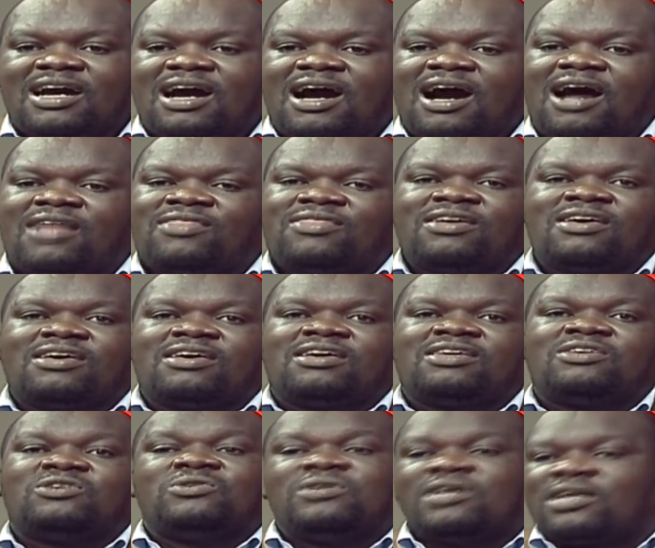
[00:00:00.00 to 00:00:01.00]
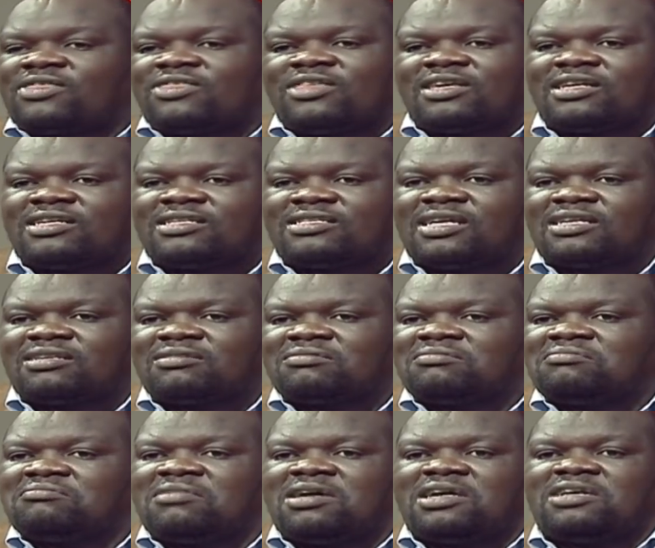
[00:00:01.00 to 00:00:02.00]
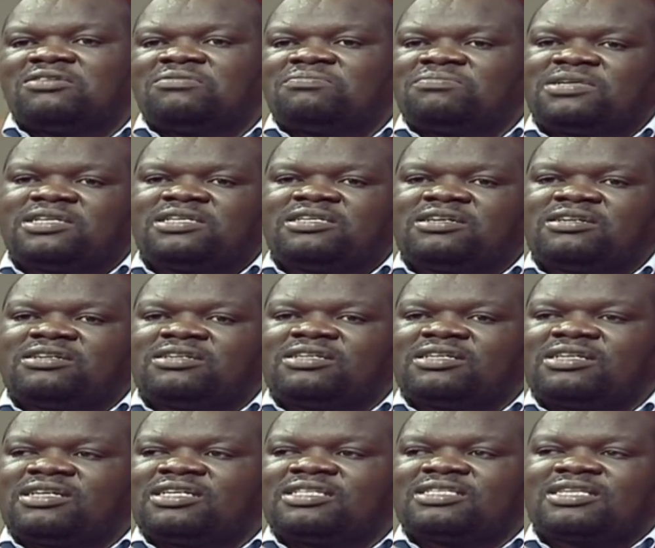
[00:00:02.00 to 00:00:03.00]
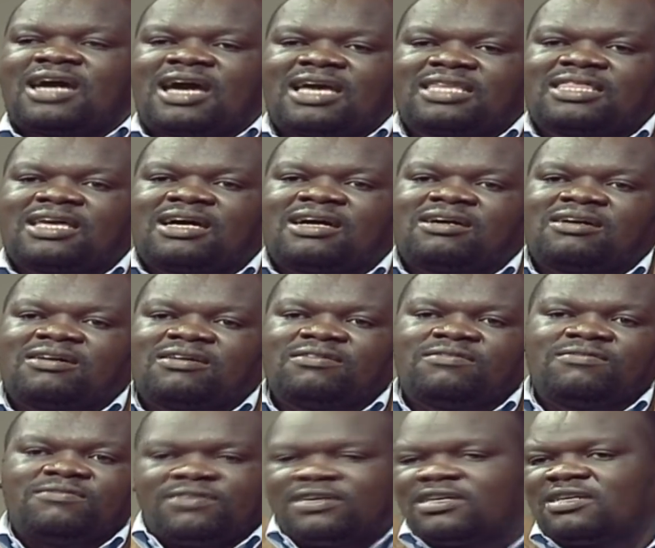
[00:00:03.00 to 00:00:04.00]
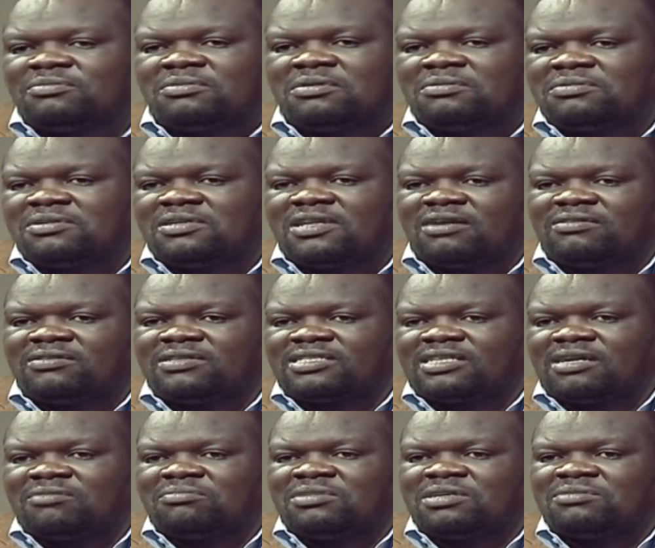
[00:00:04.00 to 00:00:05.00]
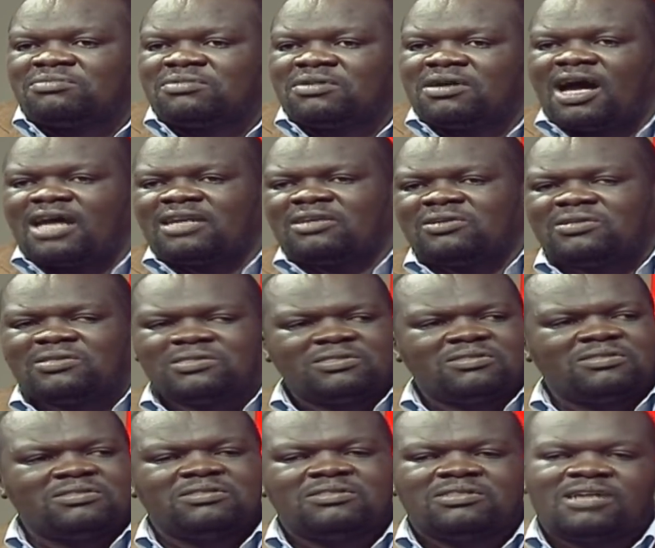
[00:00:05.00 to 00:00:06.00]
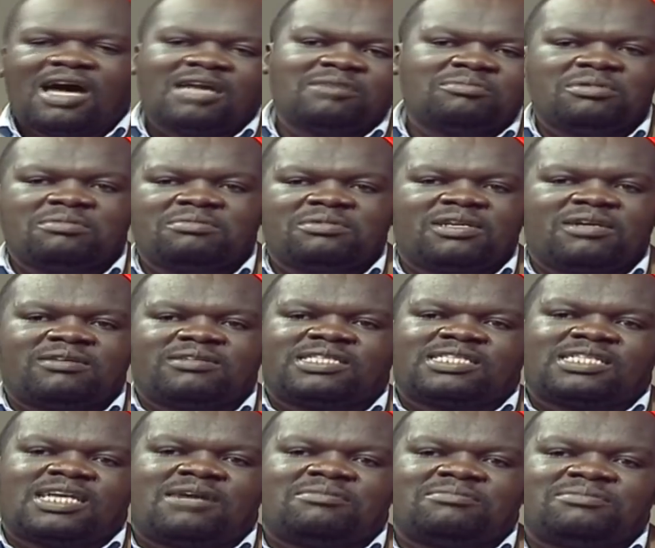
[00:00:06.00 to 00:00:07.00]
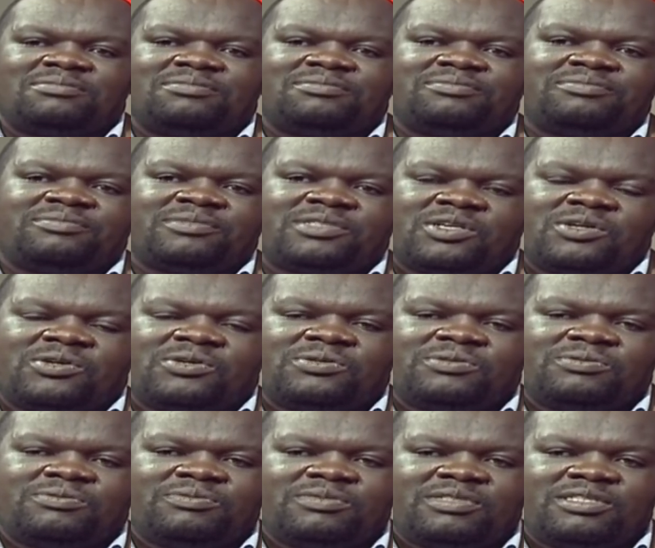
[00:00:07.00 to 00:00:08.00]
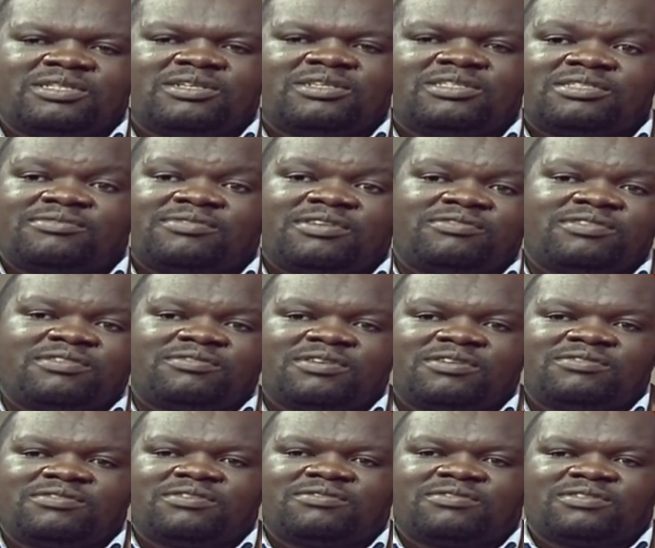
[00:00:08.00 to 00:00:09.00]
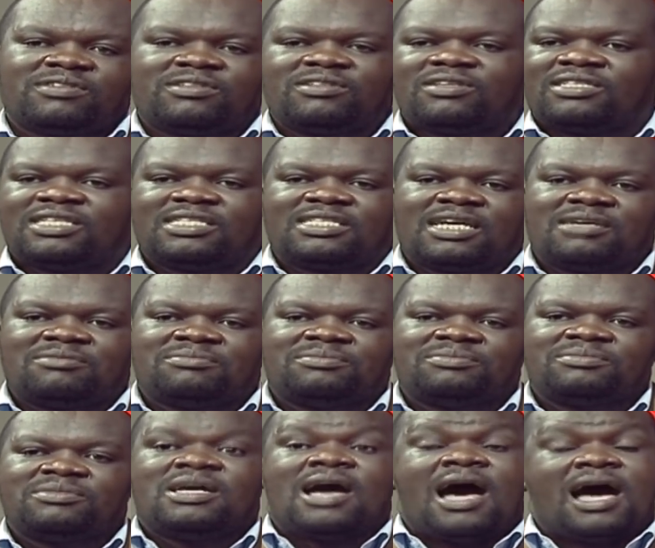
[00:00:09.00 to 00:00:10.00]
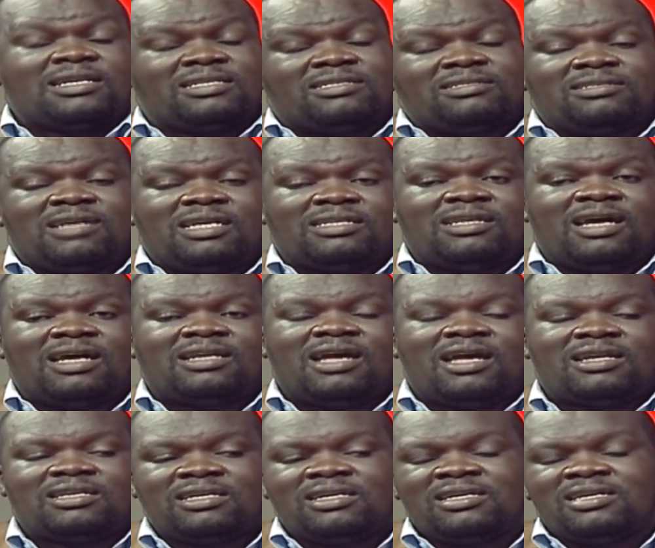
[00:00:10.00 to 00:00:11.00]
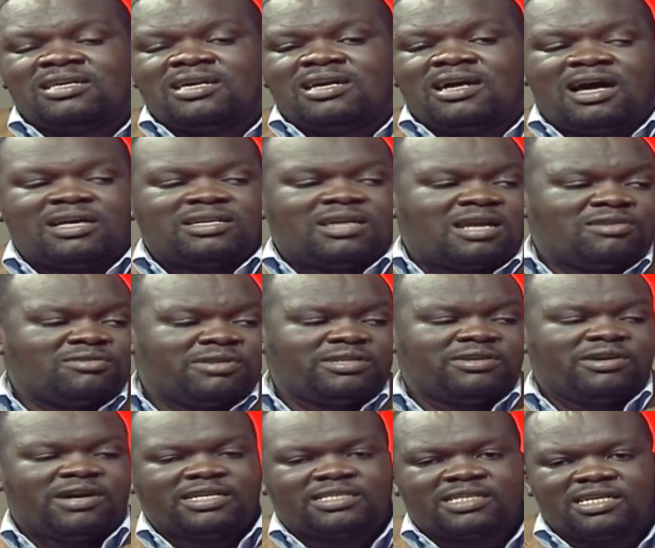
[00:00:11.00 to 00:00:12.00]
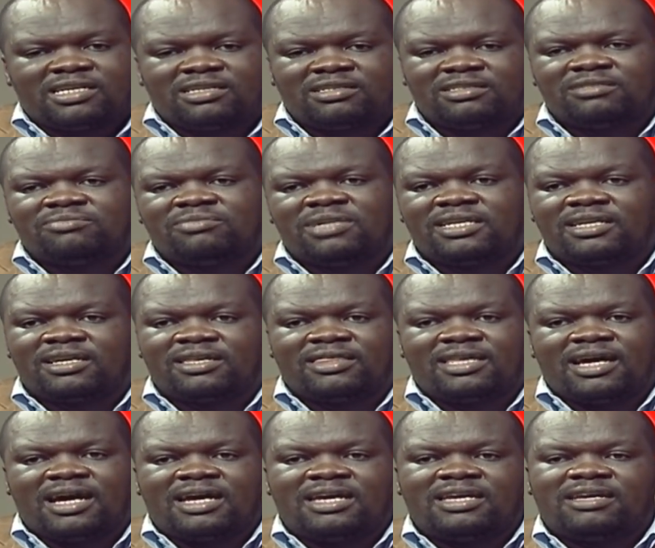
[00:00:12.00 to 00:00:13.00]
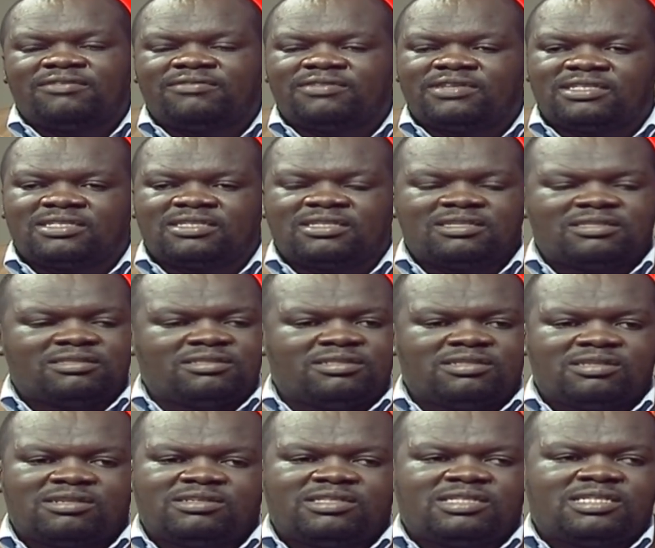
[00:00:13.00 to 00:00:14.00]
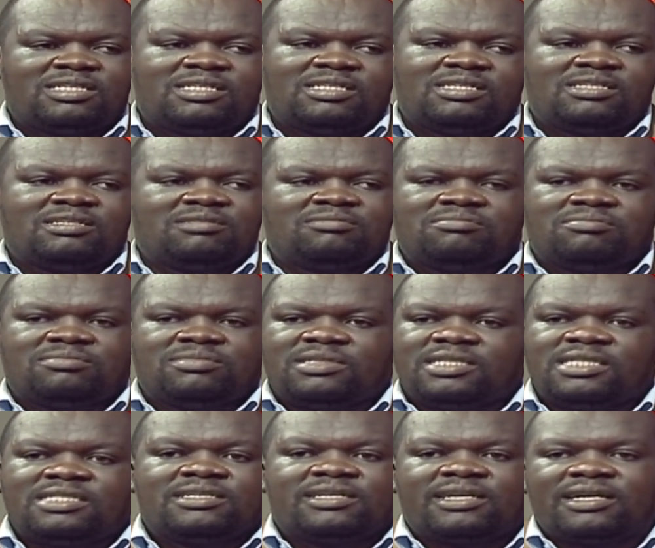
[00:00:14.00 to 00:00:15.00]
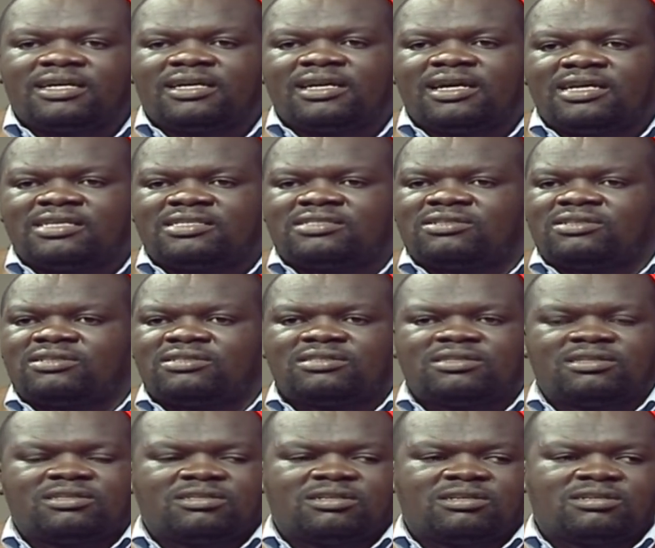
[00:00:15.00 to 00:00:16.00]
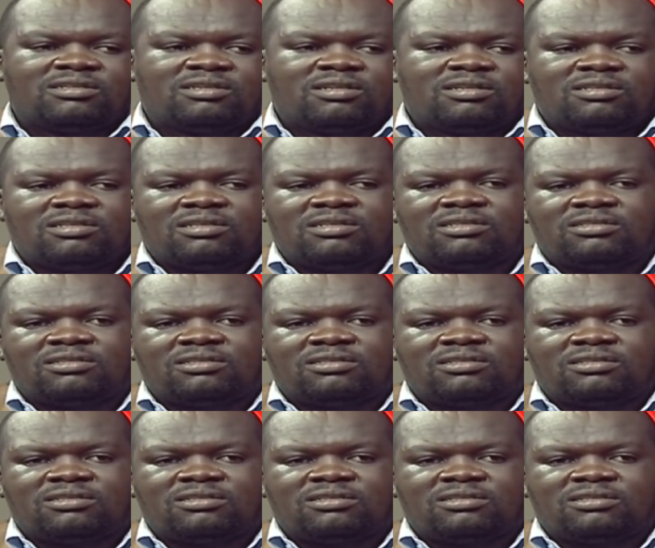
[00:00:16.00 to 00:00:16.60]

And the unique thing is that my opinion is either very popular with some people and also unpopular with some. So, you know, it's fifty fifty for all the time. And, and, and, and, Sorry, go ahead. And, and when you're asking Ben Githae if his, you know, his regrets or, or, or, or,